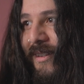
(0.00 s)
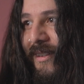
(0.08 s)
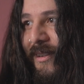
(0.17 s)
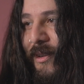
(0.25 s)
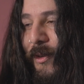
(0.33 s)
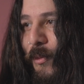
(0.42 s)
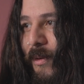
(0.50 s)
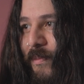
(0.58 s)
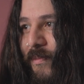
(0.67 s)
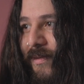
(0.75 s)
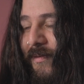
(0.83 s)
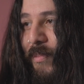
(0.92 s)
There will be
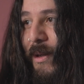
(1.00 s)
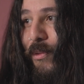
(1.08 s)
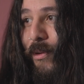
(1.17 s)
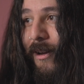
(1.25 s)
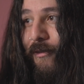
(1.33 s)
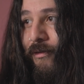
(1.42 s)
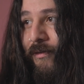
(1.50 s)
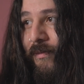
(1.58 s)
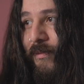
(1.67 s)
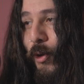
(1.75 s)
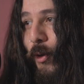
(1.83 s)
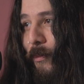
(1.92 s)
people have
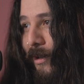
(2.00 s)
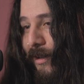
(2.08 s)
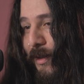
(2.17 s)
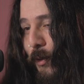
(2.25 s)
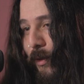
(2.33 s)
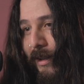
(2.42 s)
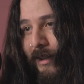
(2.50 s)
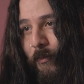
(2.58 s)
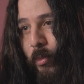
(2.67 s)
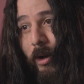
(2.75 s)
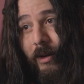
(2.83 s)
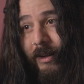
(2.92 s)
told me in Discord that they
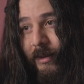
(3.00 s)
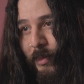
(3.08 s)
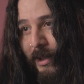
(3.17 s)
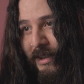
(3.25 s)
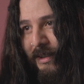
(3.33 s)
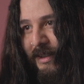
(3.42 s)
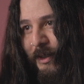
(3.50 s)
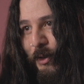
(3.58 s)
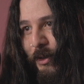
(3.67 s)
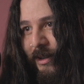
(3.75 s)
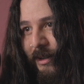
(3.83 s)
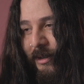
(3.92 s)
bought it because of the
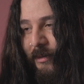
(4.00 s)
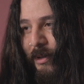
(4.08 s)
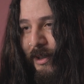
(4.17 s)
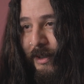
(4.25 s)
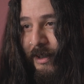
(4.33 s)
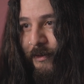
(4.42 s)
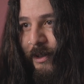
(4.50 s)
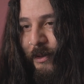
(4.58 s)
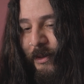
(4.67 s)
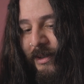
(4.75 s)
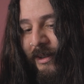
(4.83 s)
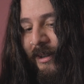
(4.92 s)
soundtrack, because of these
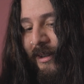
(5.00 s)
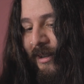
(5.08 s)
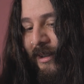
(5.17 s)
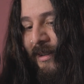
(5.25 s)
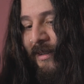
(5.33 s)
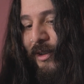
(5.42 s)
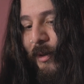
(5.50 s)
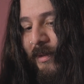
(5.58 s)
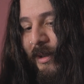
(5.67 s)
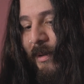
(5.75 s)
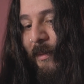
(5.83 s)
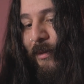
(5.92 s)
videos.
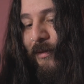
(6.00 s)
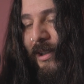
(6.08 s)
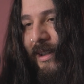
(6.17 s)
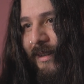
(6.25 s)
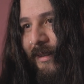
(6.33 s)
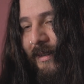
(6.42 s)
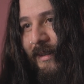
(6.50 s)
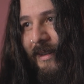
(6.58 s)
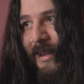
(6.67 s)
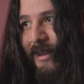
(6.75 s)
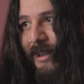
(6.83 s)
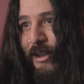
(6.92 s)
Some people have said
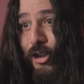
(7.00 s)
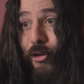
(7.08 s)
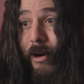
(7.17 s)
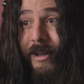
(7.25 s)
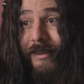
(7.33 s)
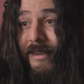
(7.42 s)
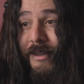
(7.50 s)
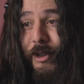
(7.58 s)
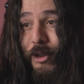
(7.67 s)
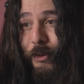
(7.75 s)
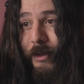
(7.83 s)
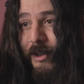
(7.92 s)
that they tried listening
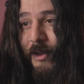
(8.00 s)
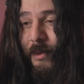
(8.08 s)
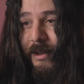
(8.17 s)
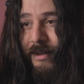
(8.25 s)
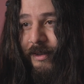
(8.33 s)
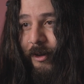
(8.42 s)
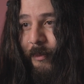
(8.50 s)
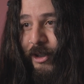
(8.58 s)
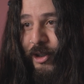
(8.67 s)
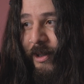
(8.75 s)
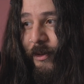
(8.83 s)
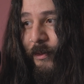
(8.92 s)
to it just because they're on my
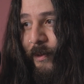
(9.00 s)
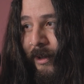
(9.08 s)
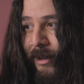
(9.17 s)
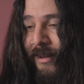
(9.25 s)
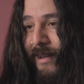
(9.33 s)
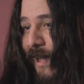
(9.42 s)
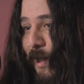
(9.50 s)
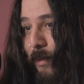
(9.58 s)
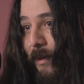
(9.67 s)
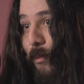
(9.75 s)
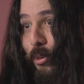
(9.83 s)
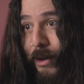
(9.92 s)
channel and they've been
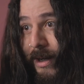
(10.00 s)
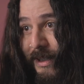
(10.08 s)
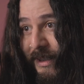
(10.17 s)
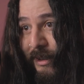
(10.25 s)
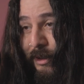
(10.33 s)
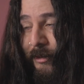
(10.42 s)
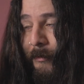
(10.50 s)
impressed.